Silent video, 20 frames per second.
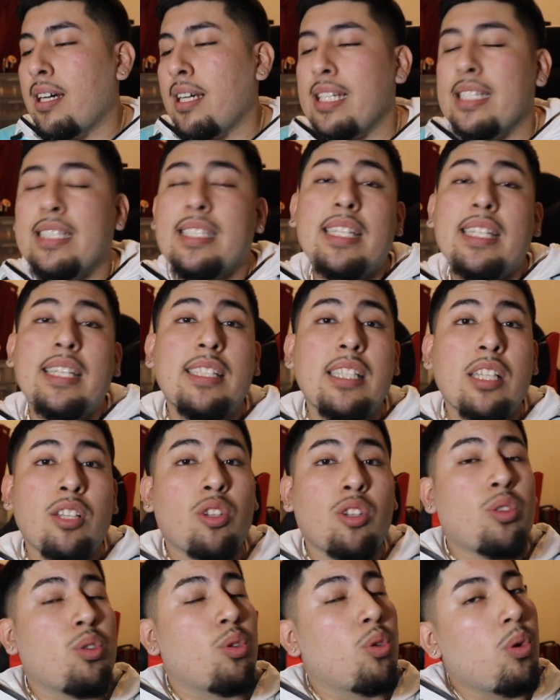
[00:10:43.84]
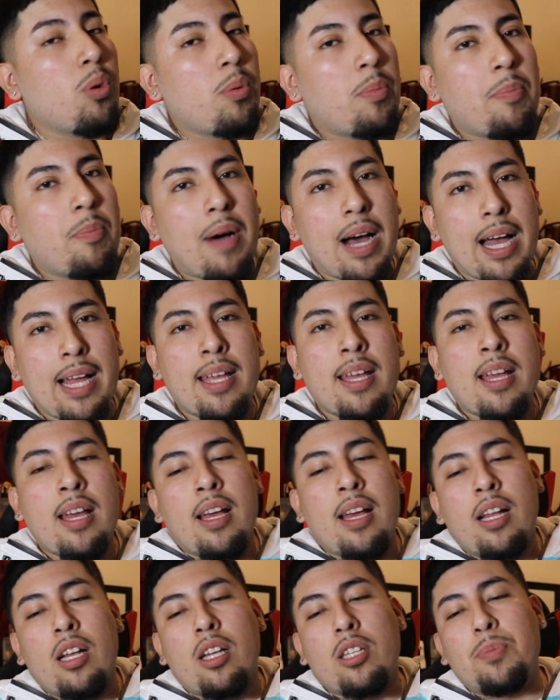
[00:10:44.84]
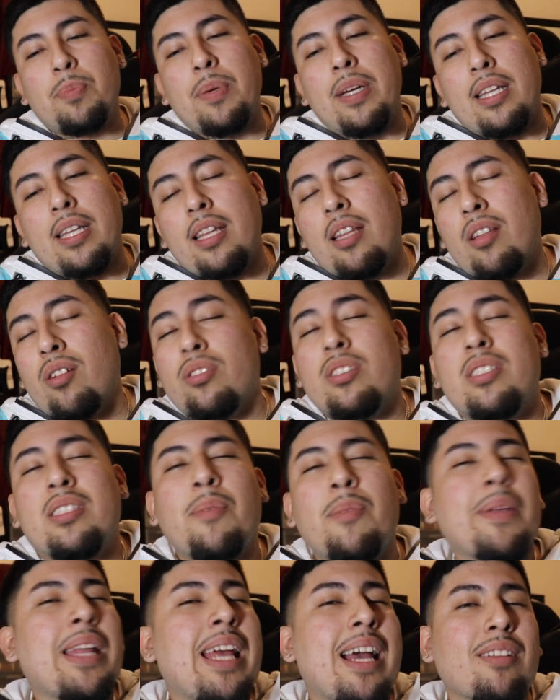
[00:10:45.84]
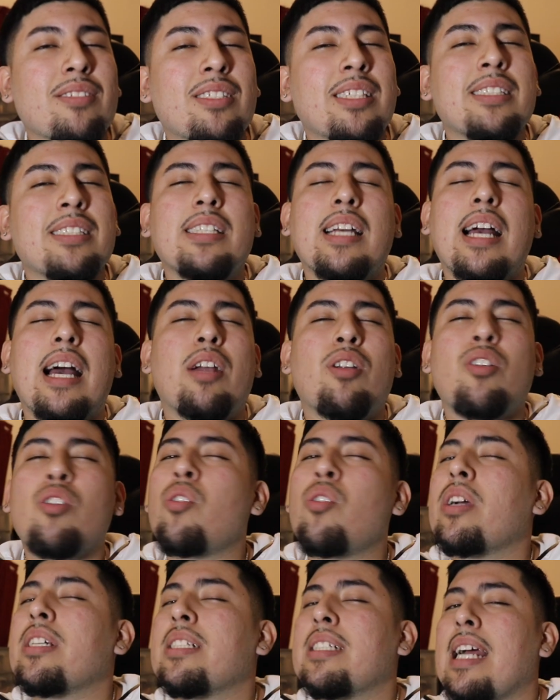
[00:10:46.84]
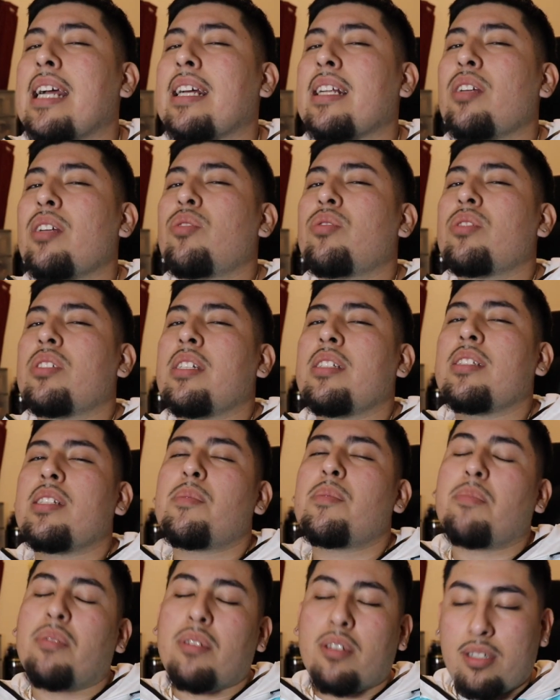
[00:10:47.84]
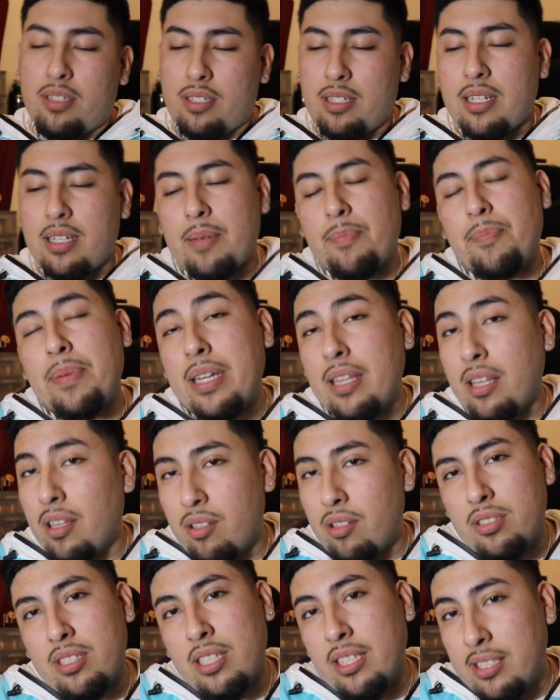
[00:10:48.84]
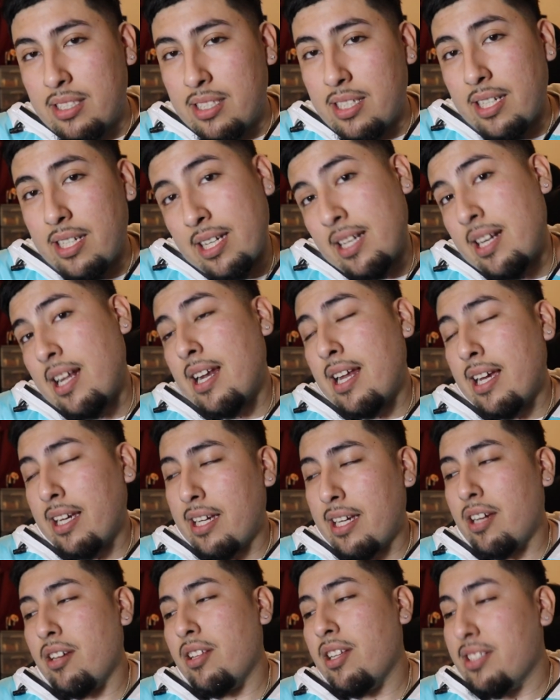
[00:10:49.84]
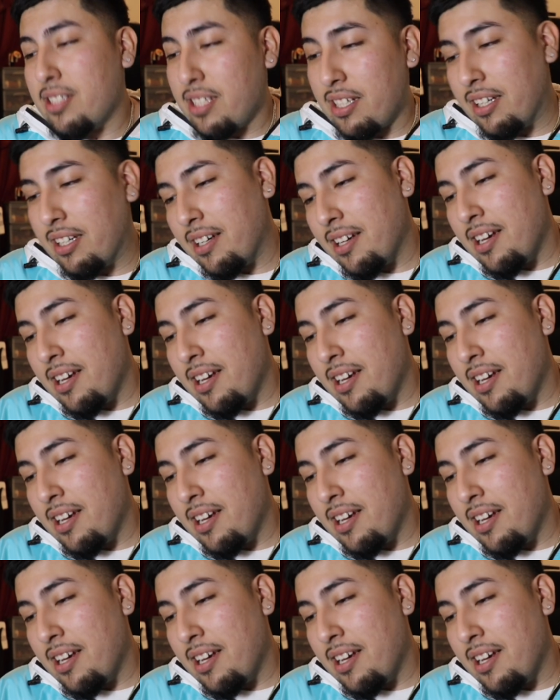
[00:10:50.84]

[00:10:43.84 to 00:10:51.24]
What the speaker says: Y Sigue Siendo Tú by Los Perdidos. Somebody else sings it. I don't know exactly who sings it, but Perdidos sings it and I like how they sing it.